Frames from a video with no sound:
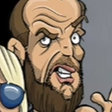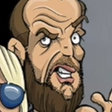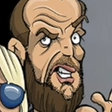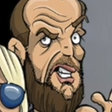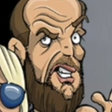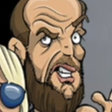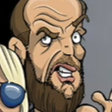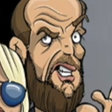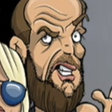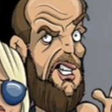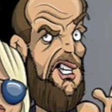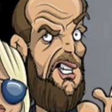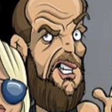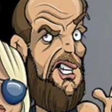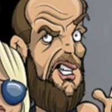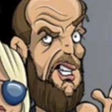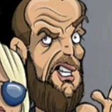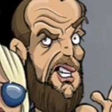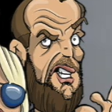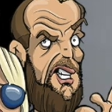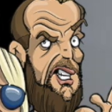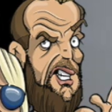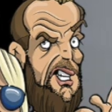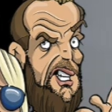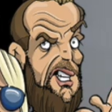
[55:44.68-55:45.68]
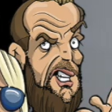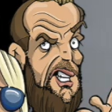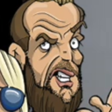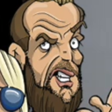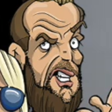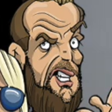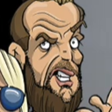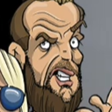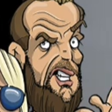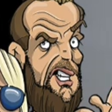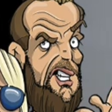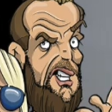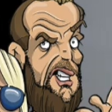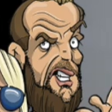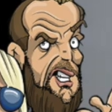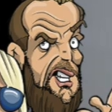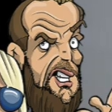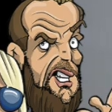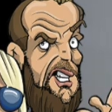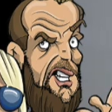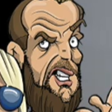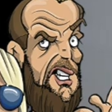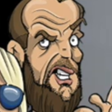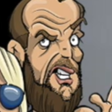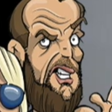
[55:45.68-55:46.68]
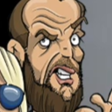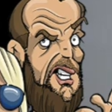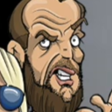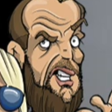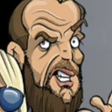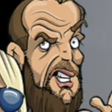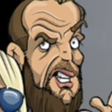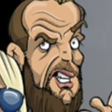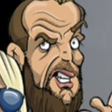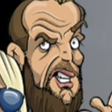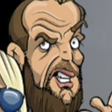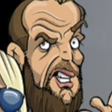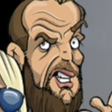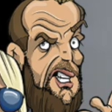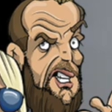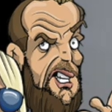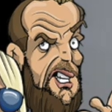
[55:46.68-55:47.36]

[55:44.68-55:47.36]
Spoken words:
The person shown says nothing.